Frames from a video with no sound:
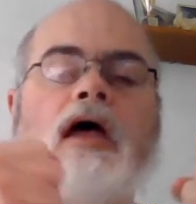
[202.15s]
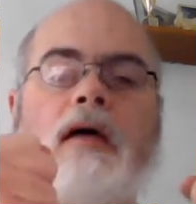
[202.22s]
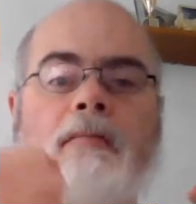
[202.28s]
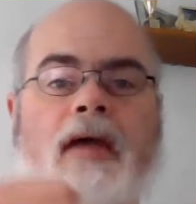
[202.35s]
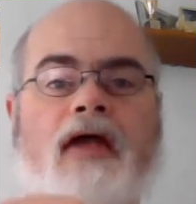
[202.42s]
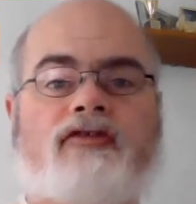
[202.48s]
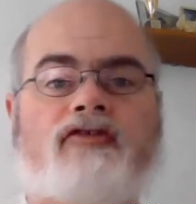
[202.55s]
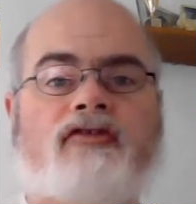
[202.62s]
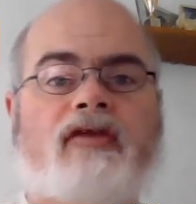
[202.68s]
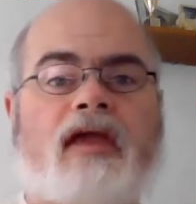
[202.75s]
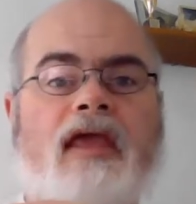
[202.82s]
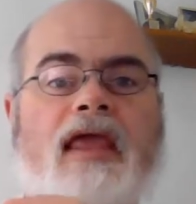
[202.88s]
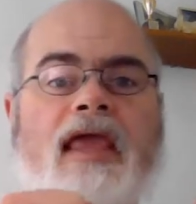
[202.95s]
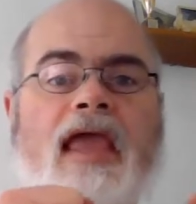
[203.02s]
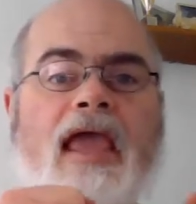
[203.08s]
Imagine
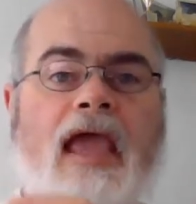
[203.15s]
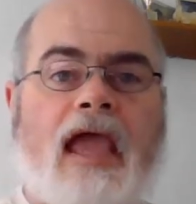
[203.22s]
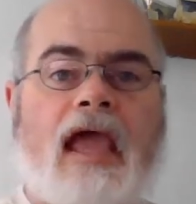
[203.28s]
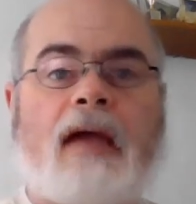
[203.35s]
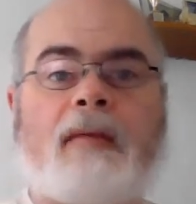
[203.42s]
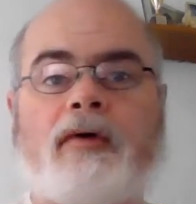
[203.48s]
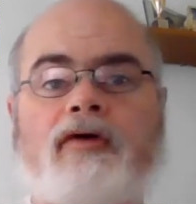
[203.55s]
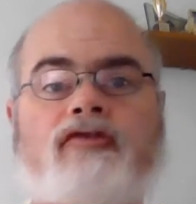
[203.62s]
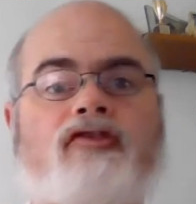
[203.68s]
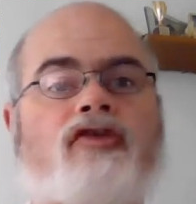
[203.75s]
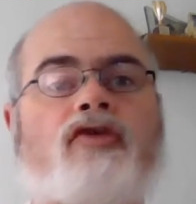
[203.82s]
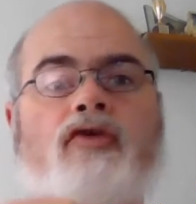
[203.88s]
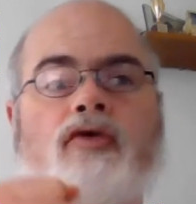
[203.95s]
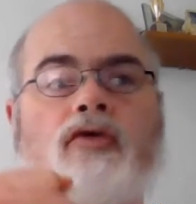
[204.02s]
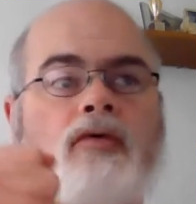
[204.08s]
taking a hammer
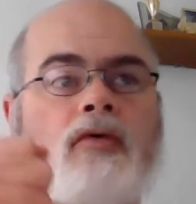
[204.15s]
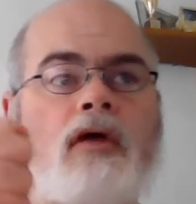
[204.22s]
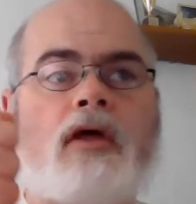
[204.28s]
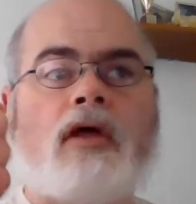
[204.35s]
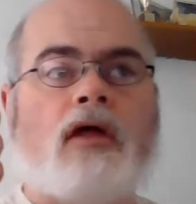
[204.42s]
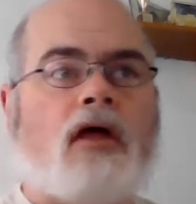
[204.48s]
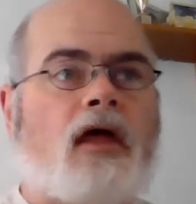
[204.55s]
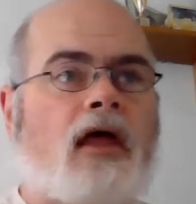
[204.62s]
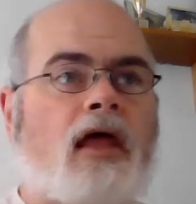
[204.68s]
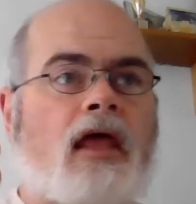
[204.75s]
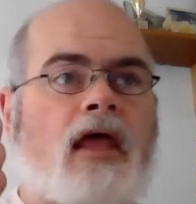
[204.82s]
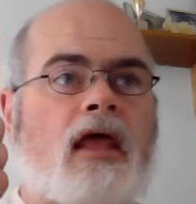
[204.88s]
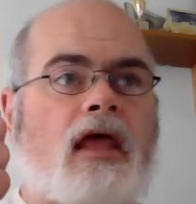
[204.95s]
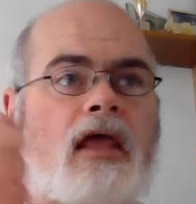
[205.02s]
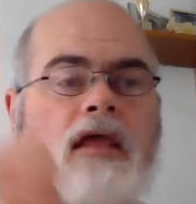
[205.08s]
to
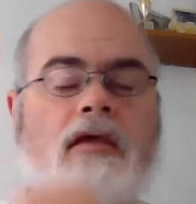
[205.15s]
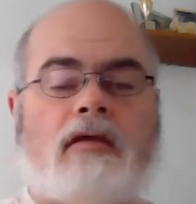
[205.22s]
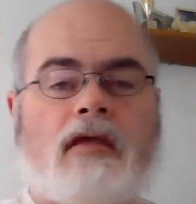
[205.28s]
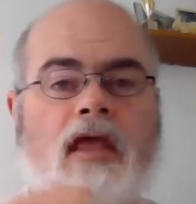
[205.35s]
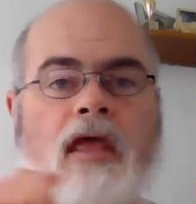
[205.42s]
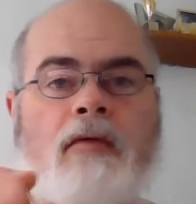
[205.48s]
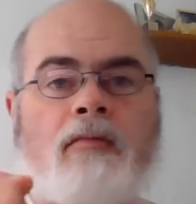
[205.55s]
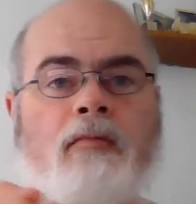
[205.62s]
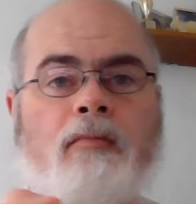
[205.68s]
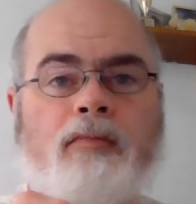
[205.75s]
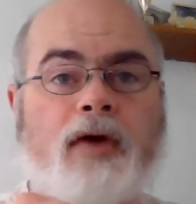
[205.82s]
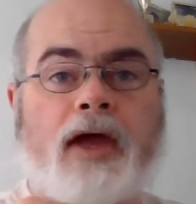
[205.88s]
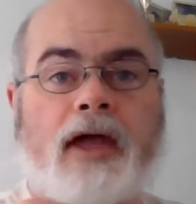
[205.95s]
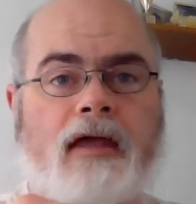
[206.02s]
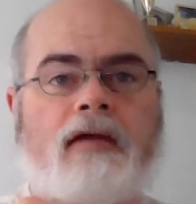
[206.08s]

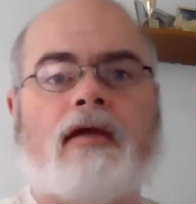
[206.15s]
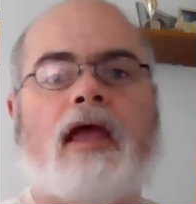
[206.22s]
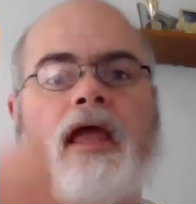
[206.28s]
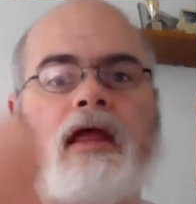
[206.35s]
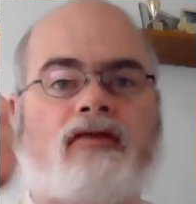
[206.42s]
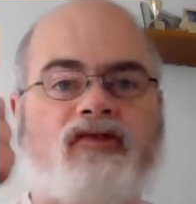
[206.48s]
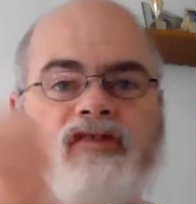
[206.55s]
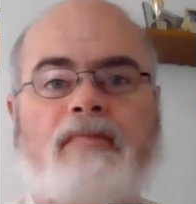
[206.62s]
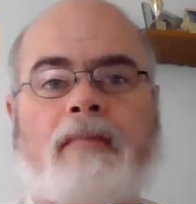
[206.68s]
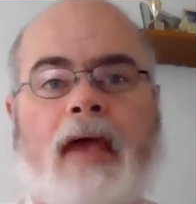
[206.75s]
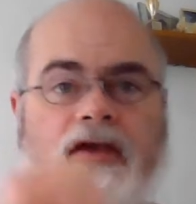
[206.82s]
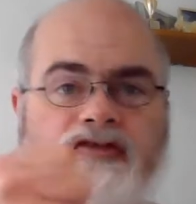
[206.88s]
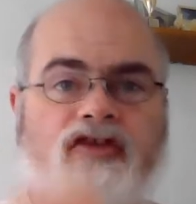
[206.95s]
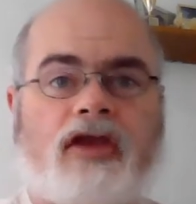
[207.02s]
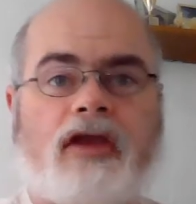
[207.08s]
a brick and
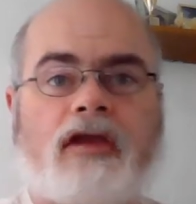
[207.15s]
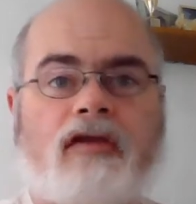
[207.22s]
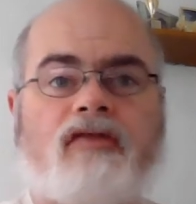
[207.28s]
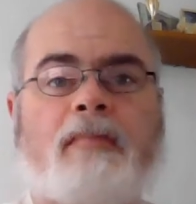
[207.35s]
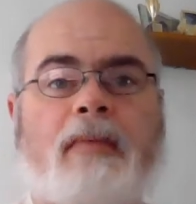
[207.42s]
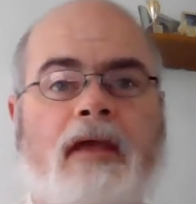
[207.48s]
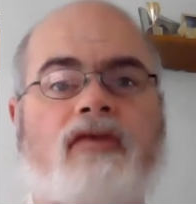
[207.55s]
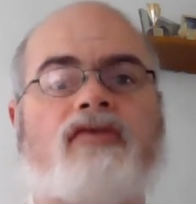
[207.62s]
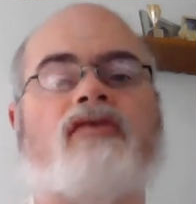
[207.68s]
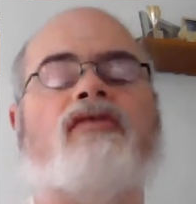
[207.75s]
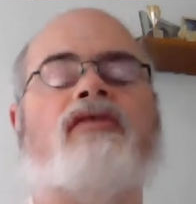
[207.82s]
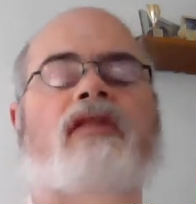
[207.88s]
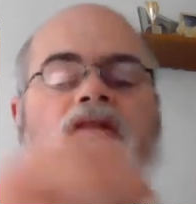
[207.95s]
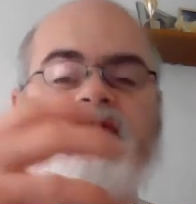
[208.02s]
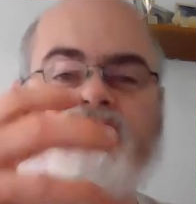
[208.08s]
smashing it into
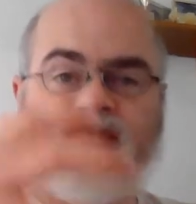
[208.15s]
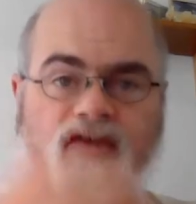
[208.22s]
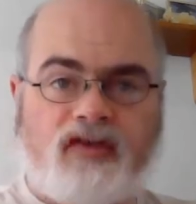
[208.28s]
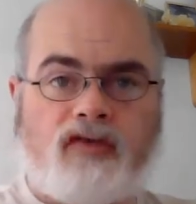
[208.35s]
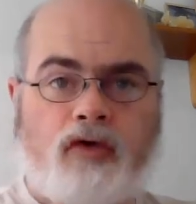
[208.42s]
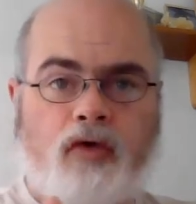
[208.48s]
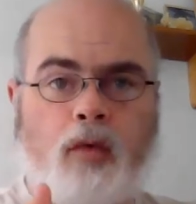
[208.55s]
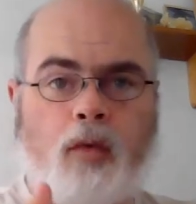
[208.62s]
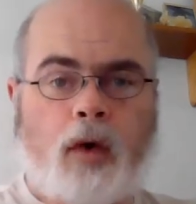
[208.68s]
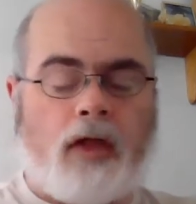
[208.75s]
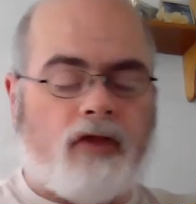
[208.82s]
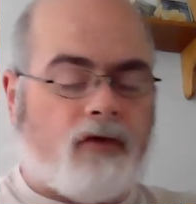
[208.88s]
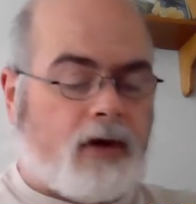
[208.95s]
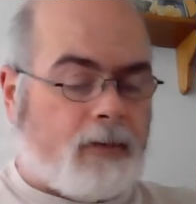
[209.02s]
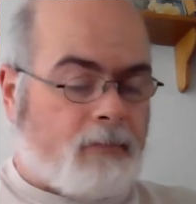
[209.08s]
pieces. That's physical
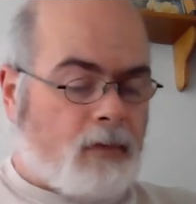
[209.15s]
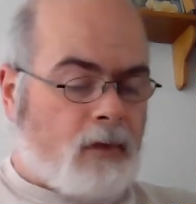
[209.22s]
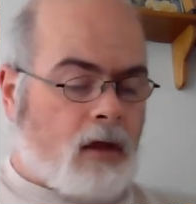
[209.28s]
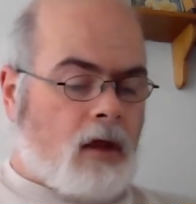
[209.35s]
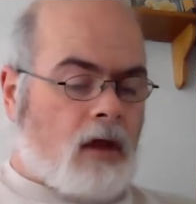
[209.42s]
weathering.